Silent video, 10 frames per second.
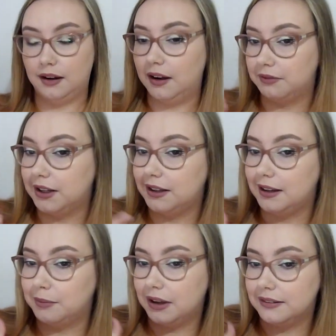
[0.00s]
I really
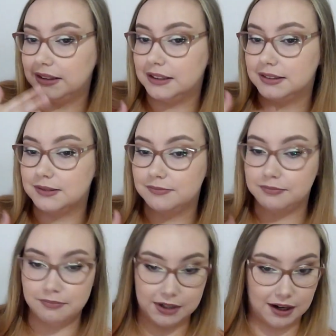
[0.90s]
am loving the
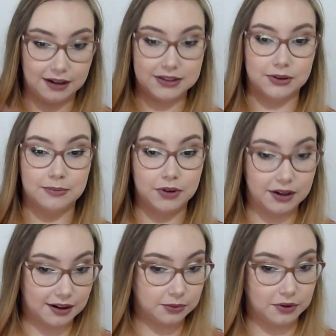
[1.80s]
NARS, so I'm not
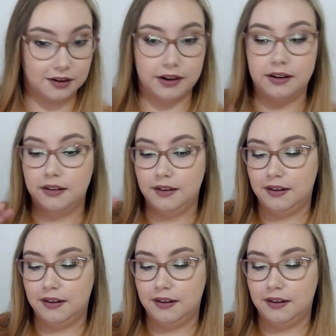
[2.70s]
as worried.